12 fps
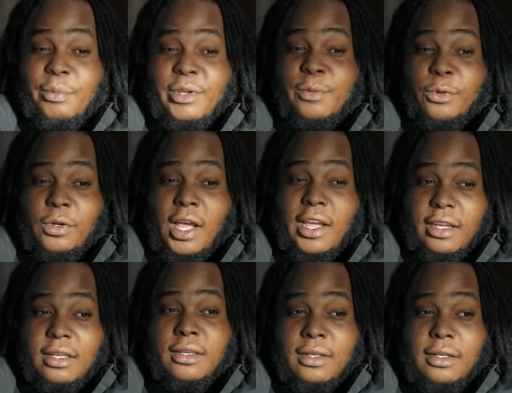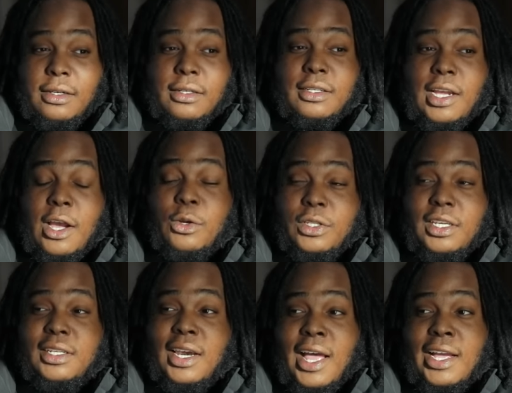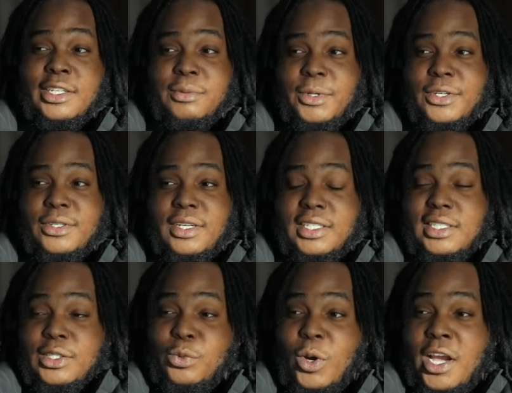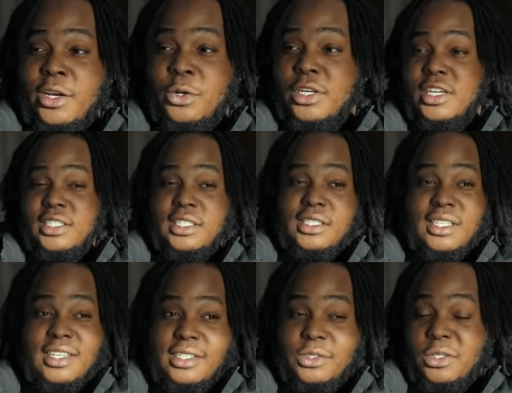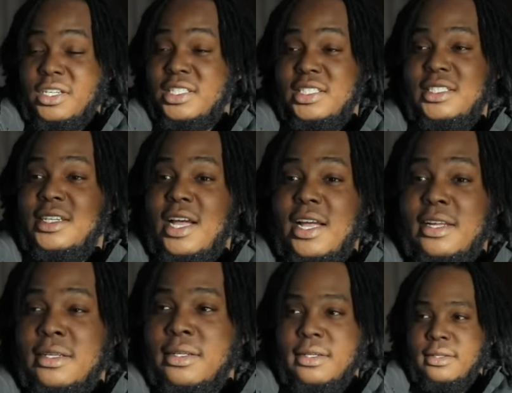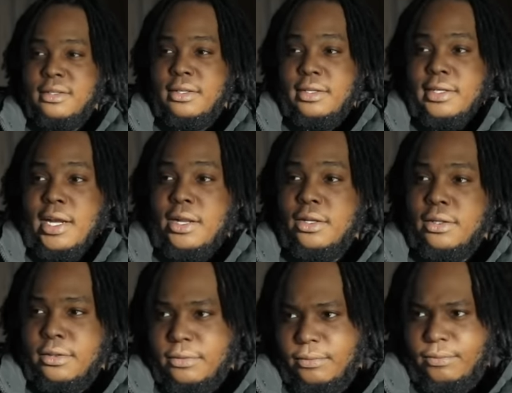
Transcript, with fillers: of people like count Yeat lives, bro, because he's white or because he's this or because he's that. Mm. Now look,